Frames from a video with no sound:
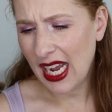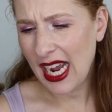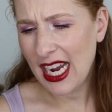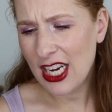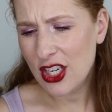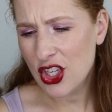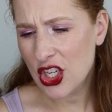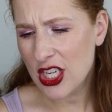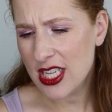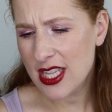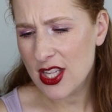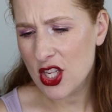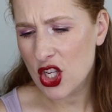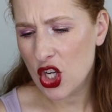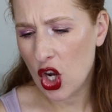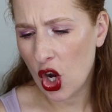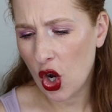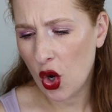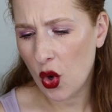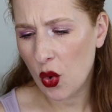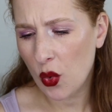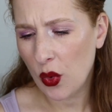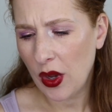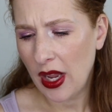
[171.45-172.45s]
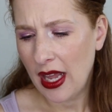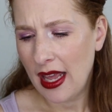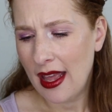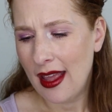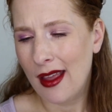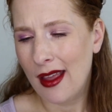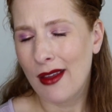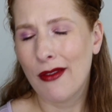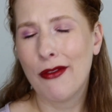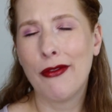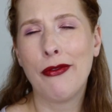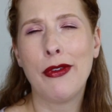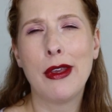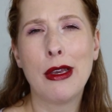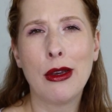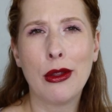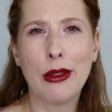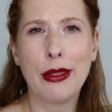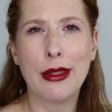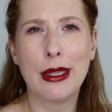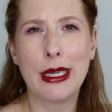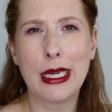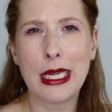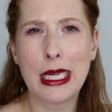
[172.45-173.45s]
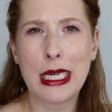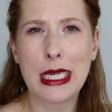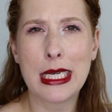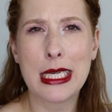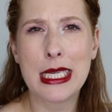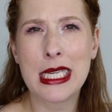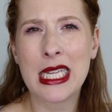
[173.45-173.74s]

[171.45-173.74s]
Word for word: I just don't feel the need